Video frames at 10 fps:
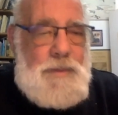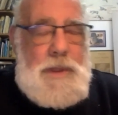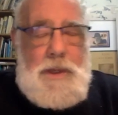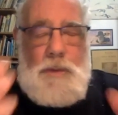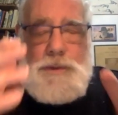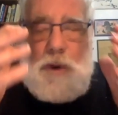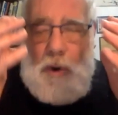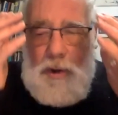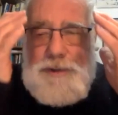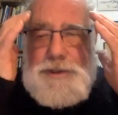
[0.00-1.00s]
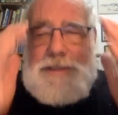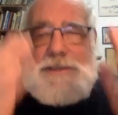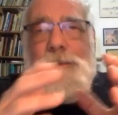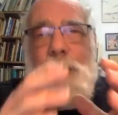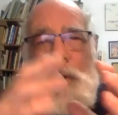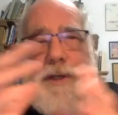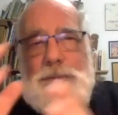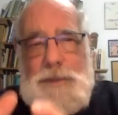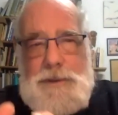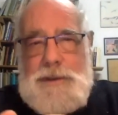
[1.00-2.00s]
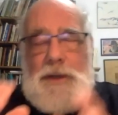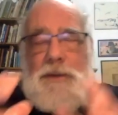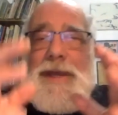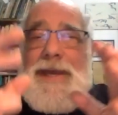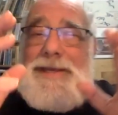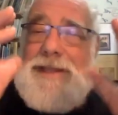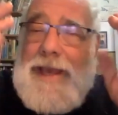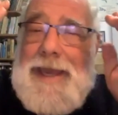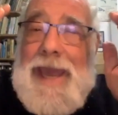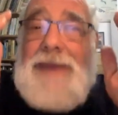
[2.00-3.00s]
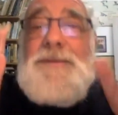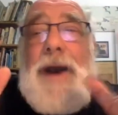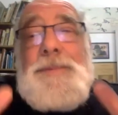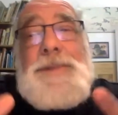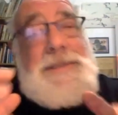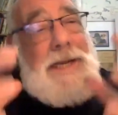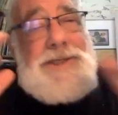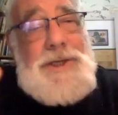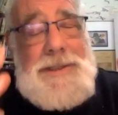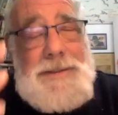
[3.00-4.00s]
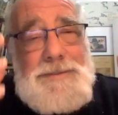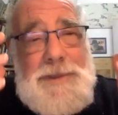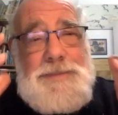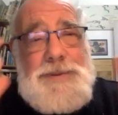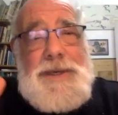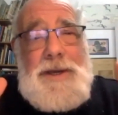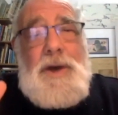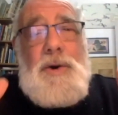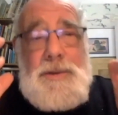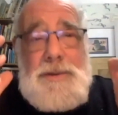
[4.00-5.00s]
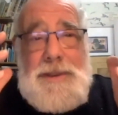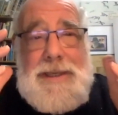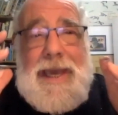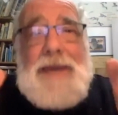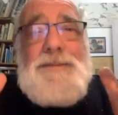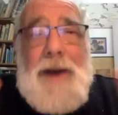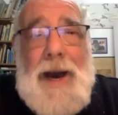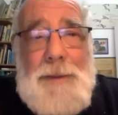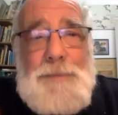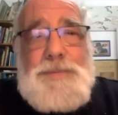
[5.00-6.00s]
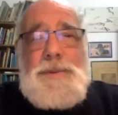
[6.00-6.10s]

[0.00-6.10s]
you know, with all the disappointment, you know, they gave up, essentially the PLO gave up